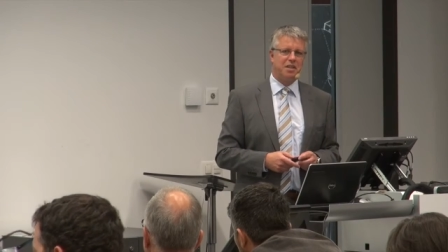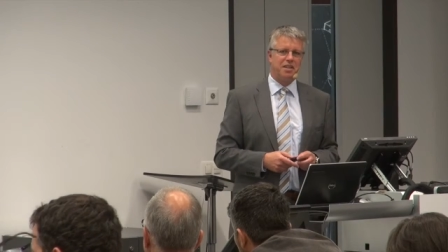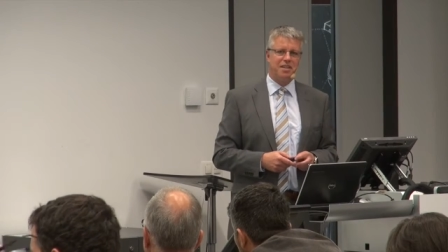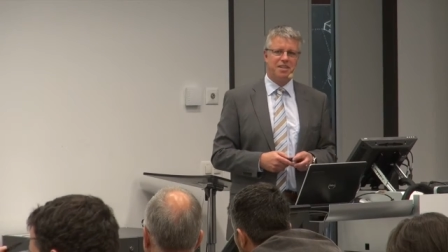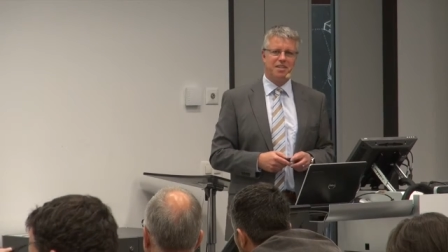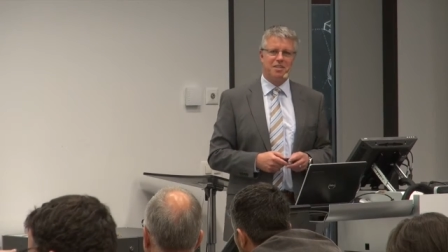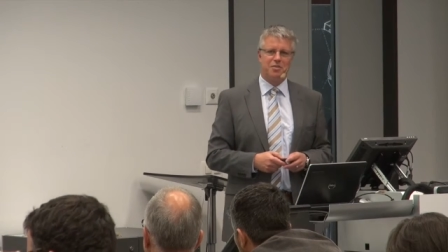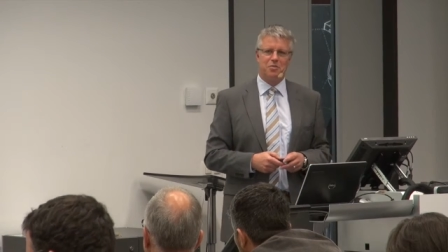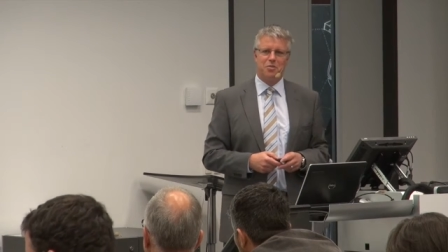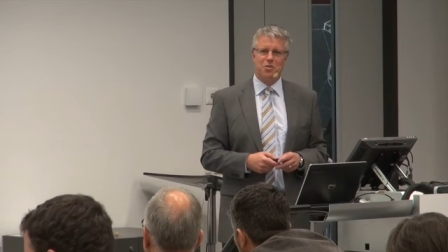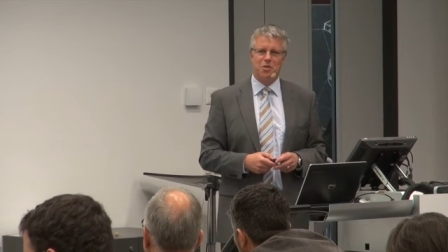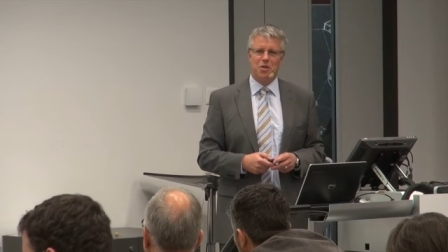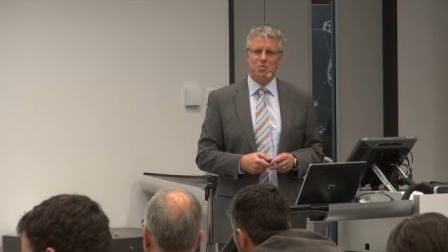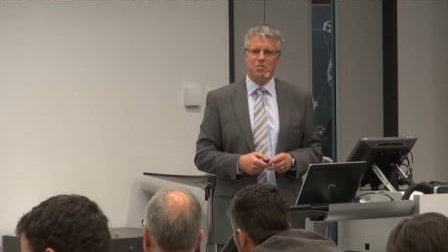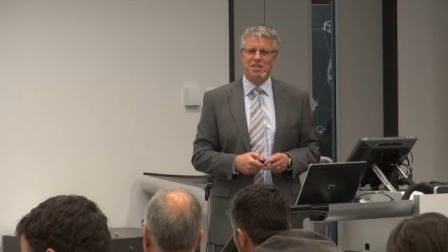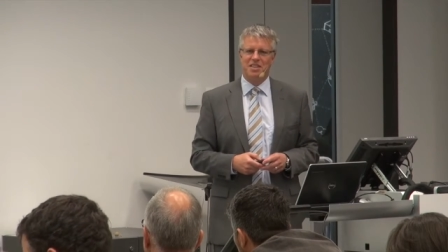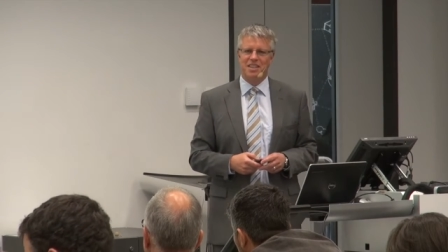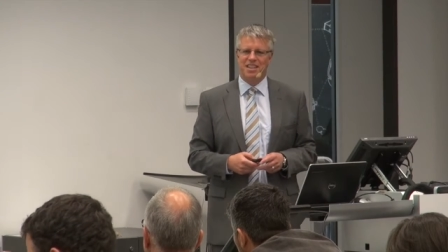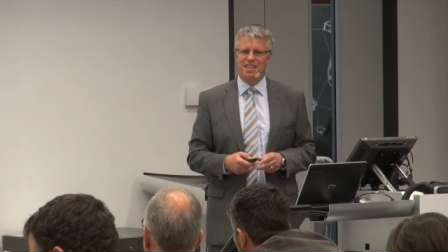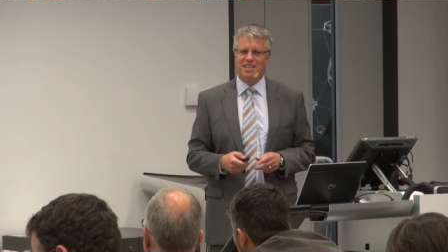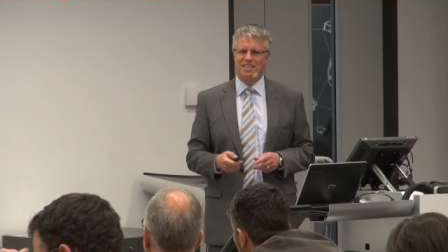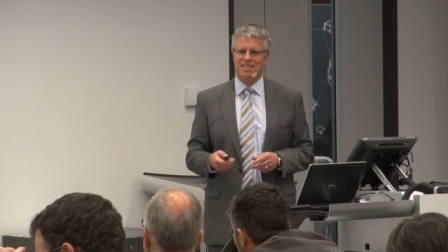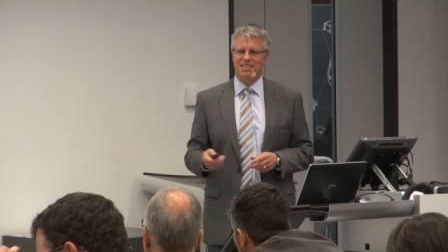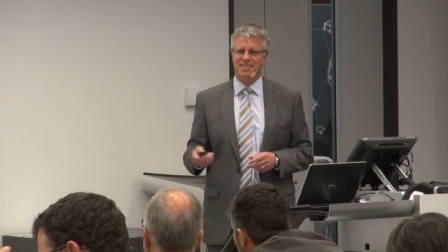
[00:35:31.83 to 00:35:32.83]
here from the
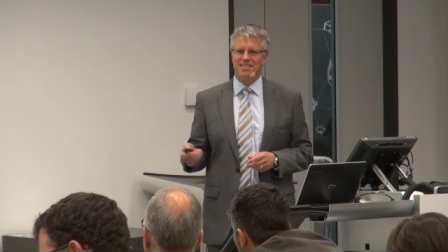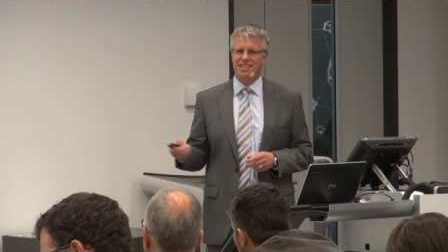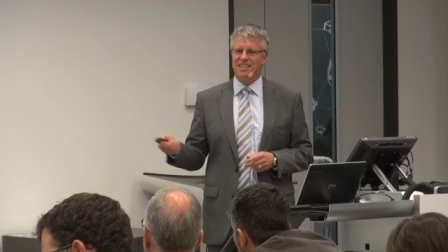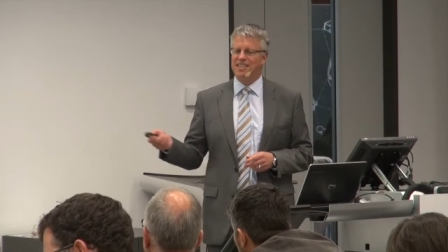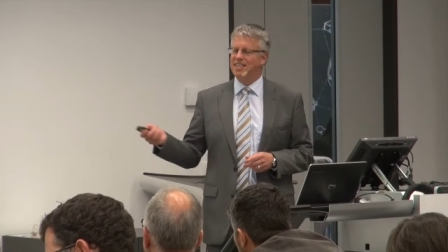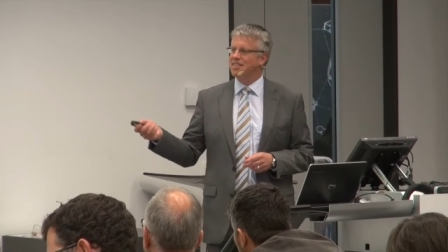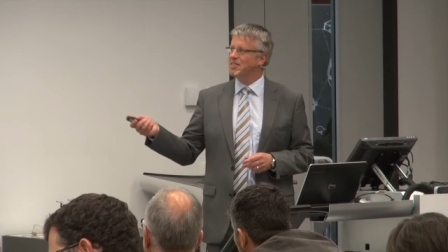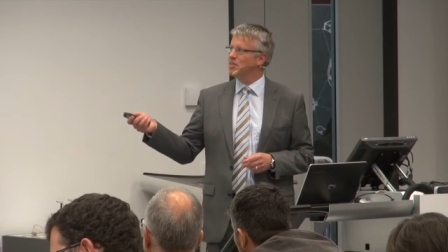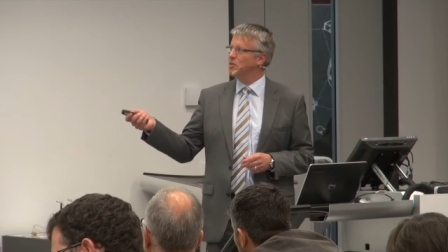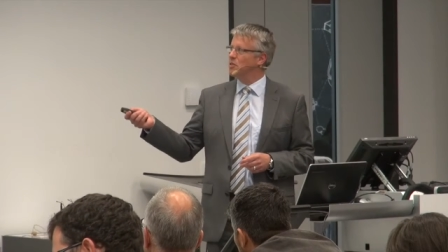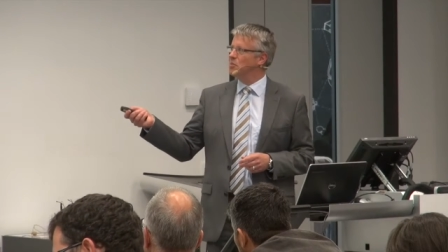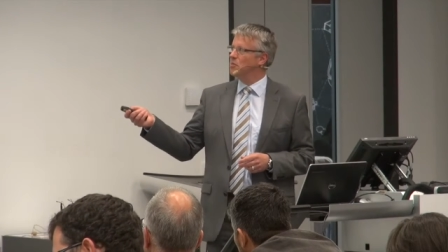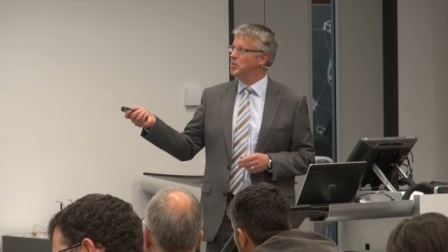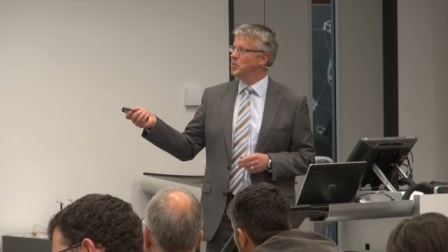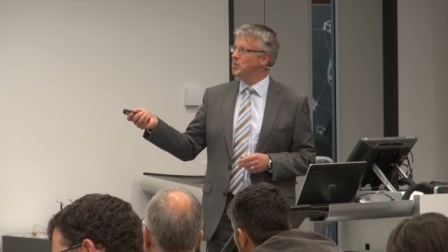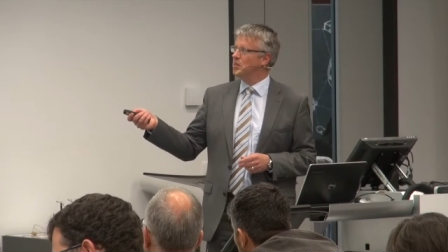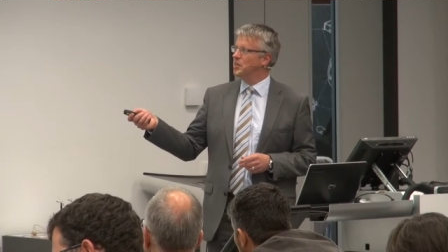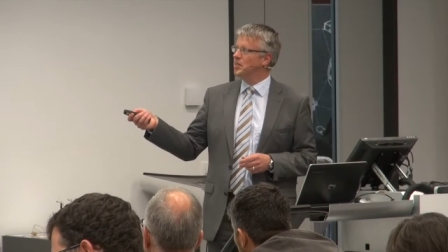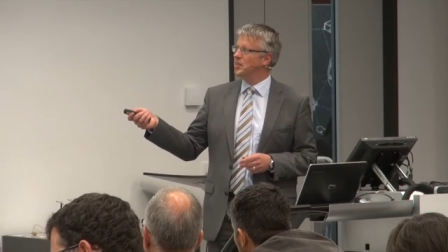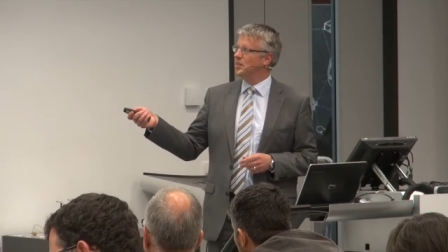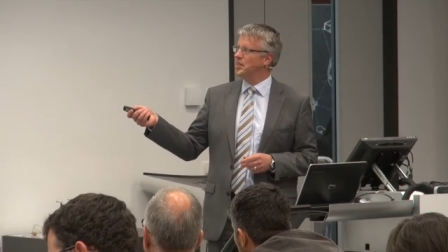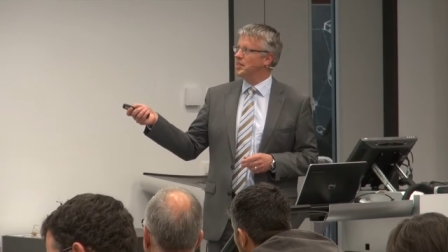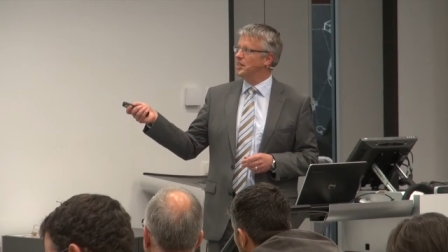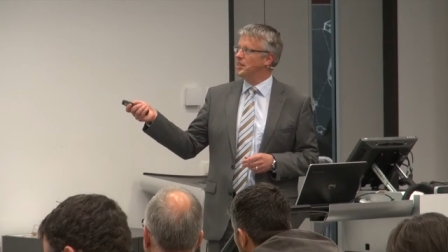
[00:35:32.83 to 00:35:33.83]
data science
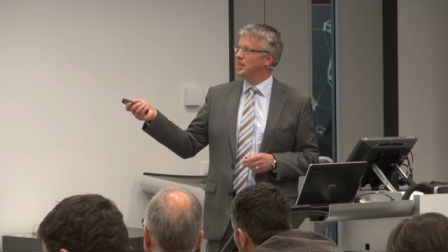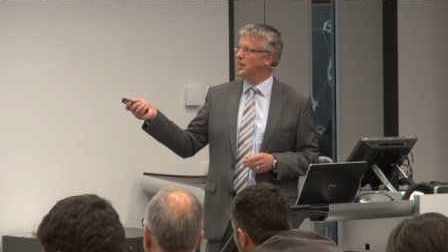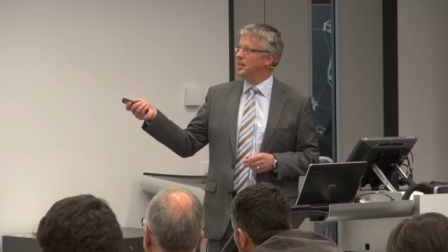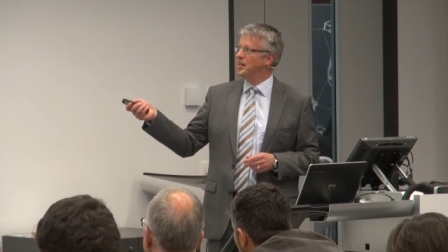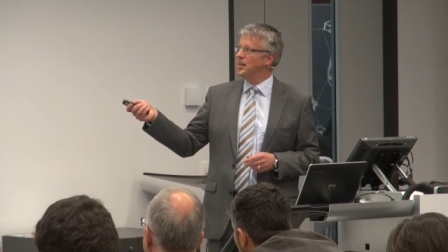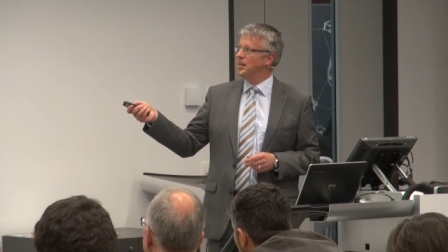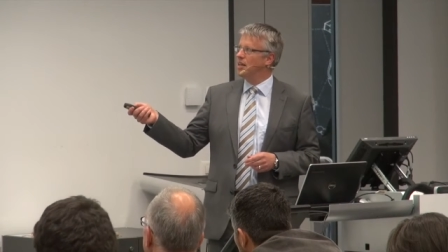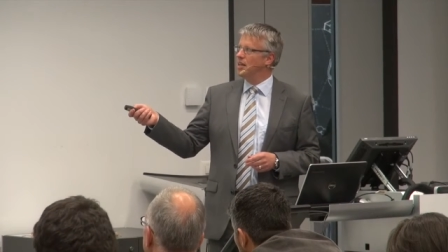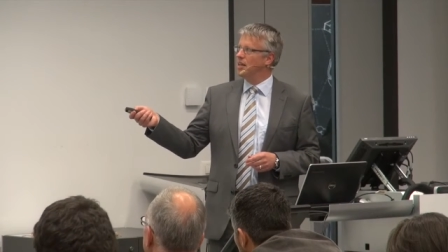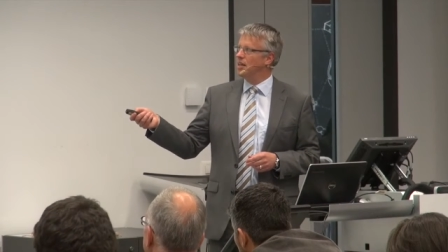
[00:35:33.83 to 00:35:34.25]
community,